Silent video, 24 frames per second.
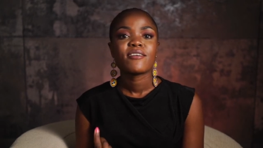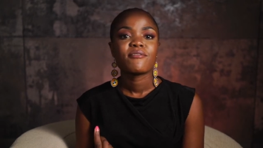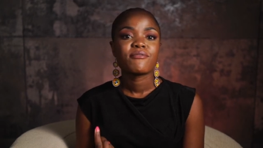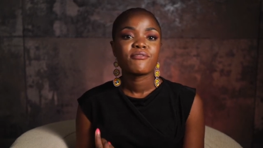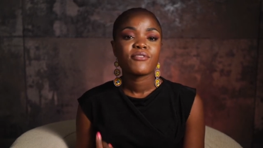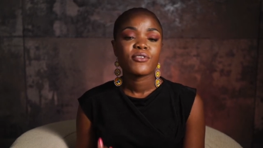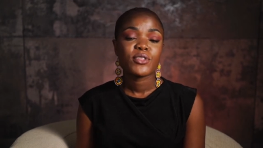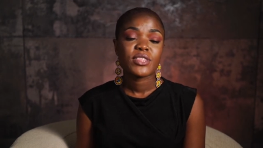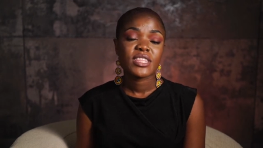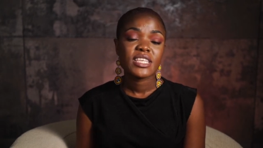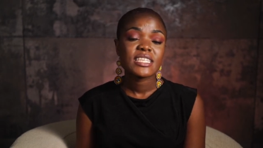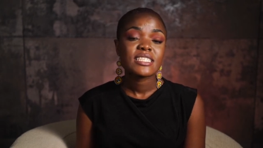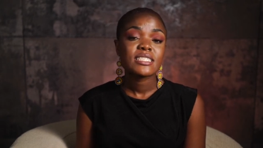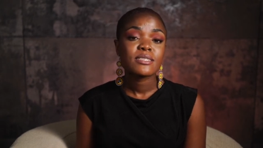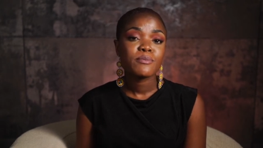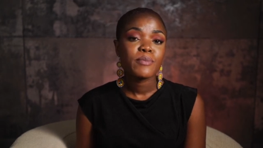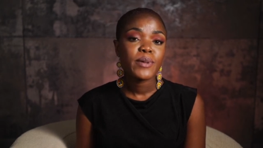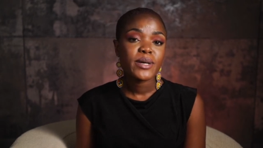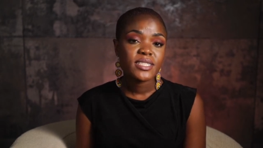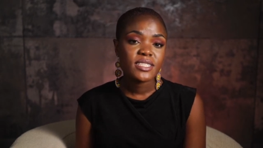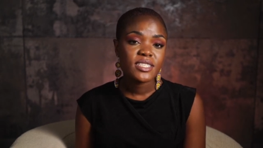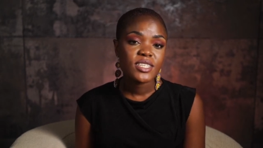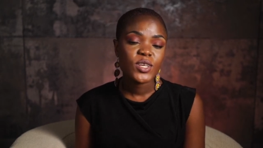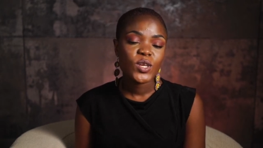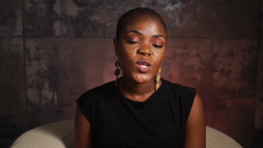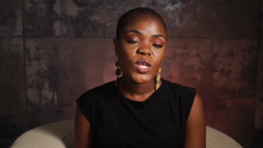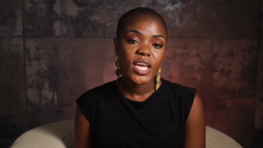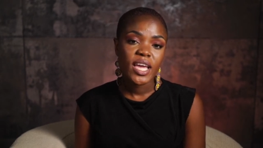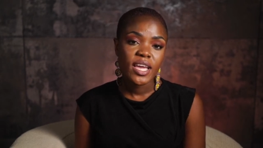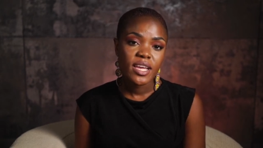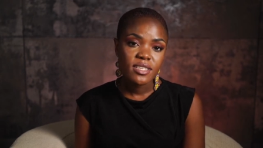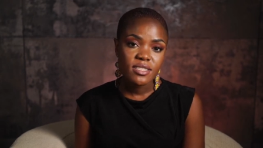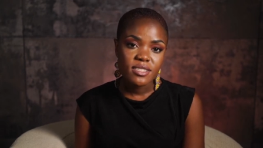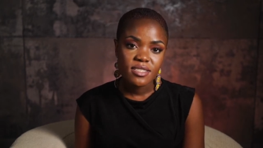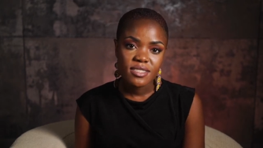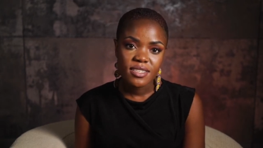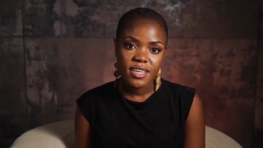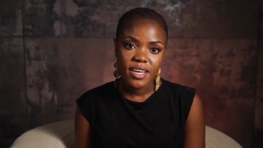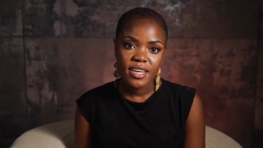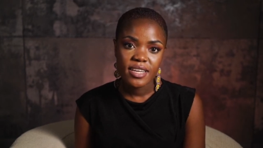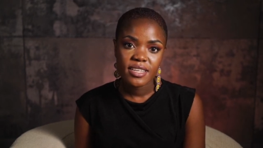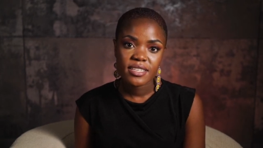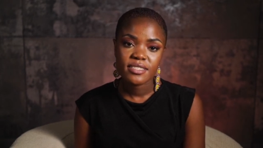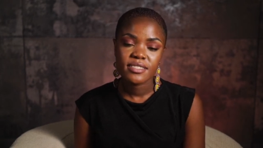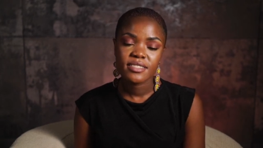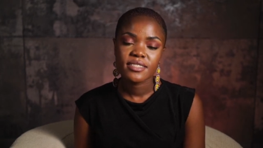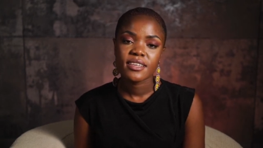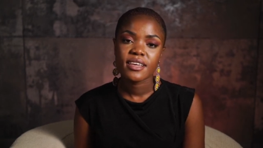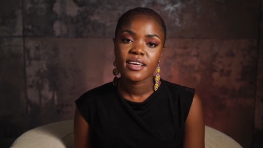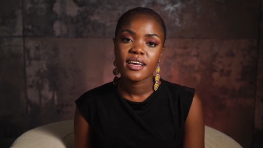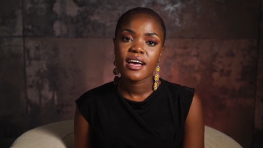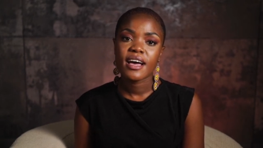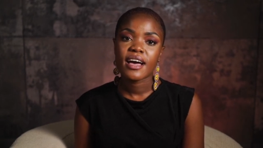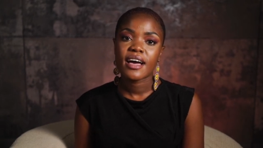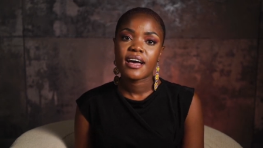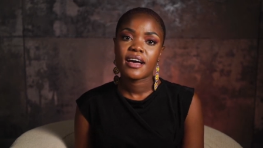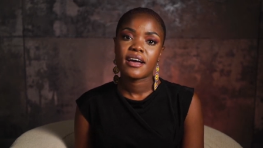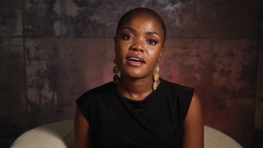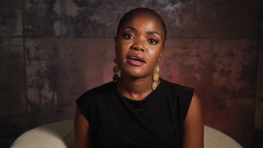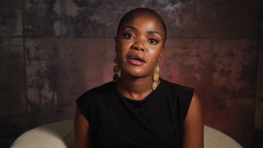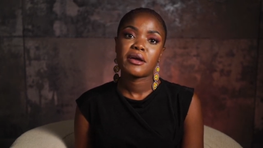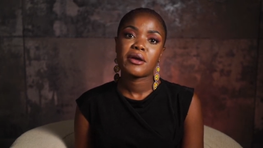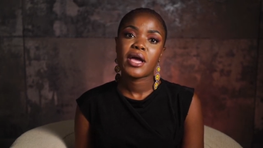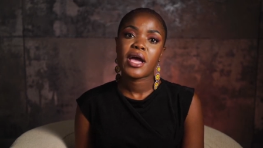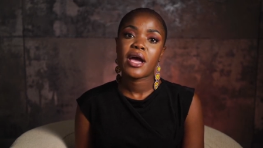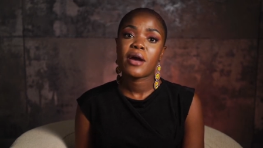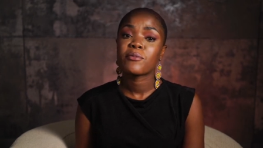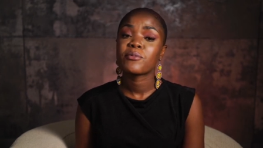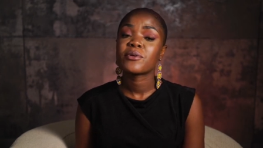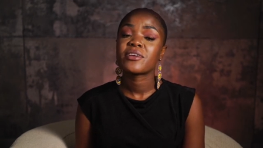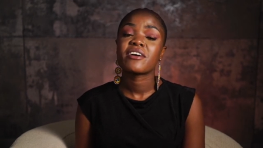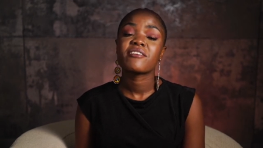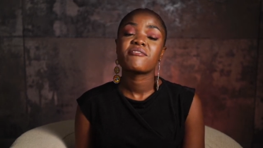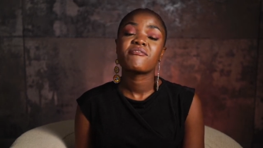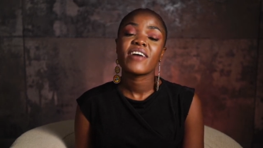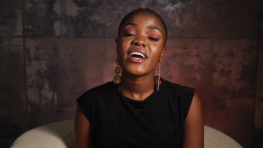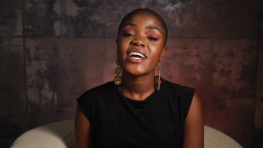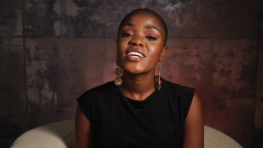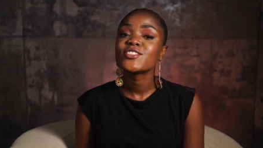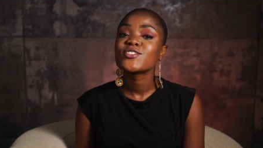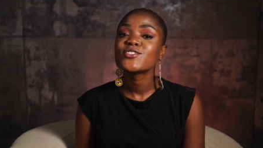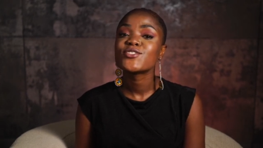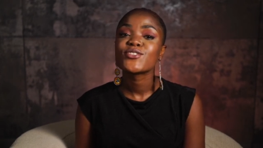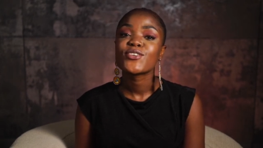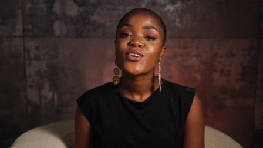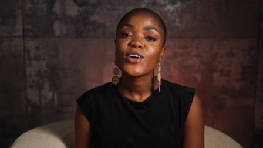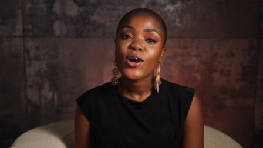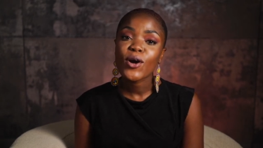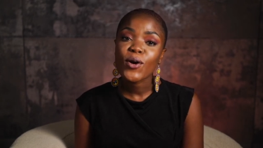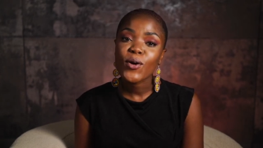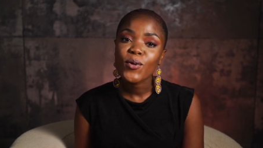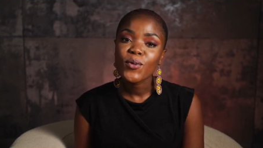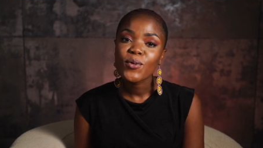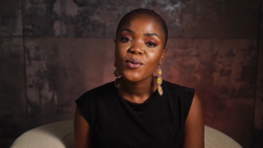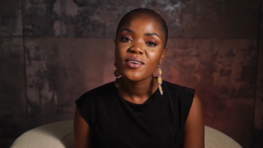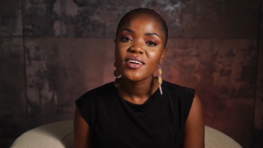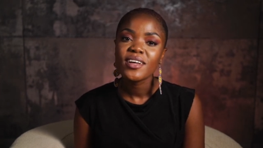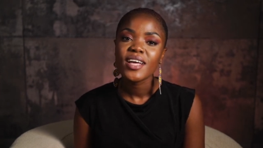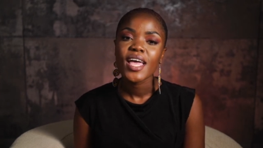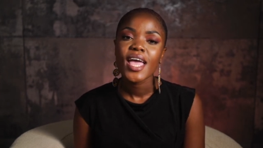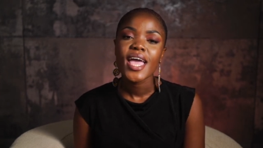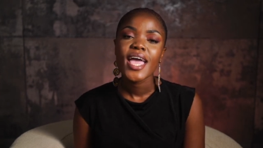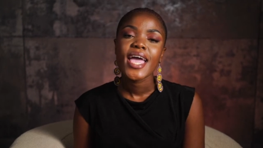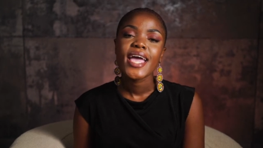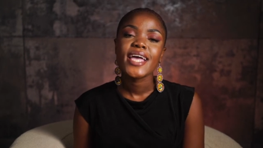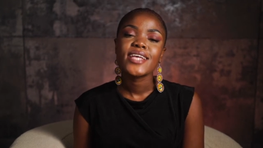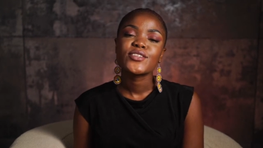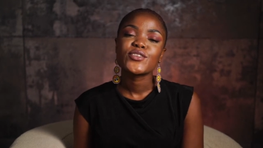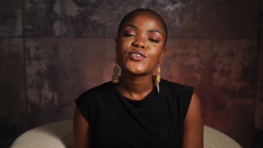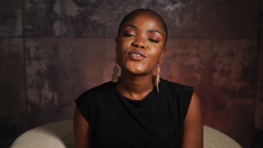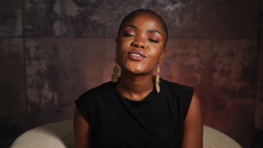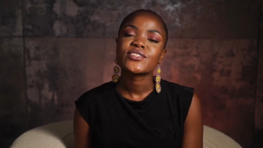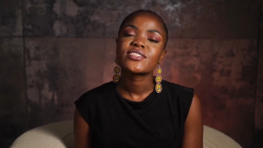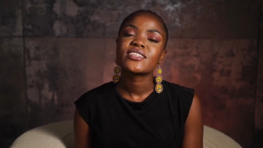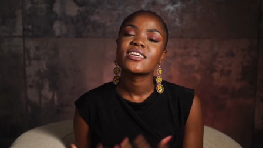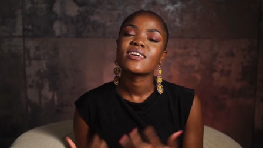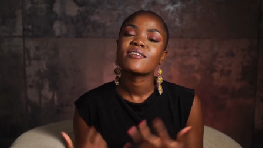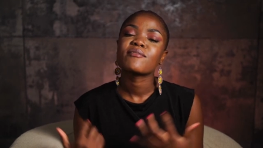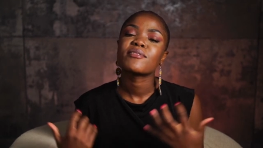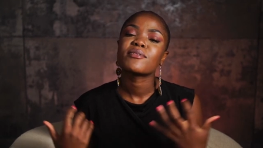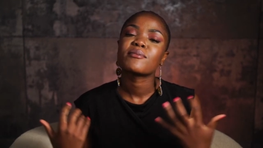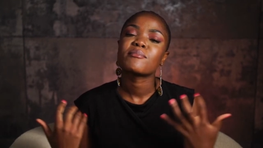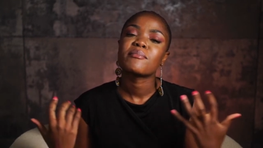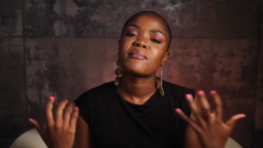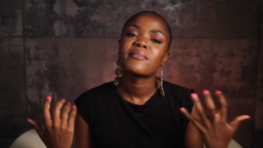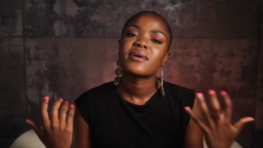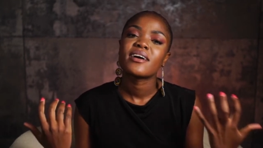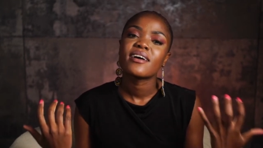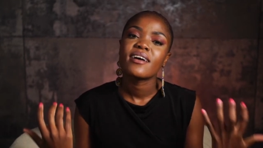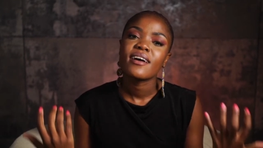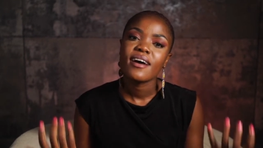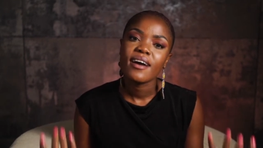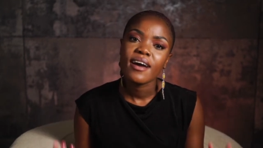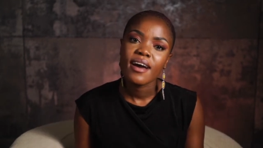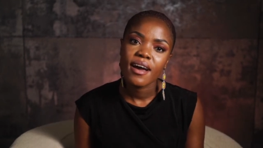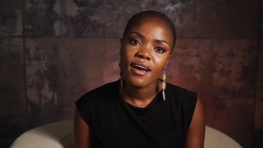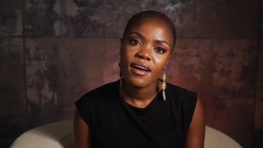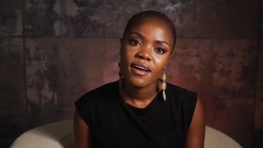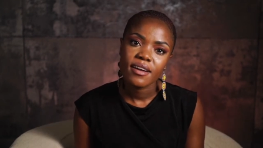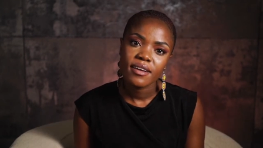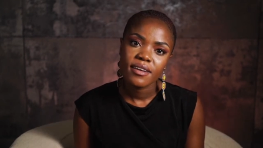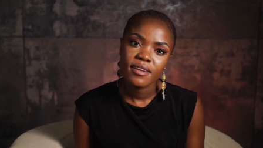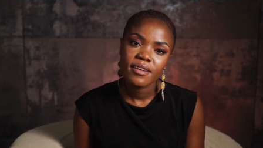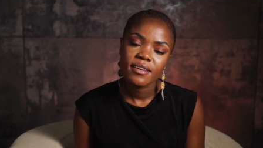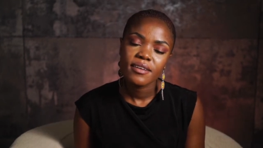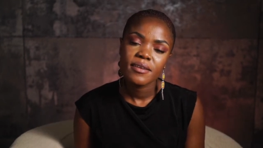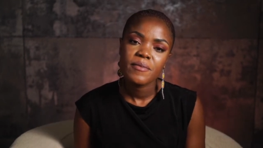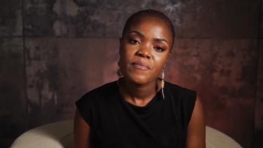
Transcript: for this particular exercise, uh, I would advise you to go and just give them a hug.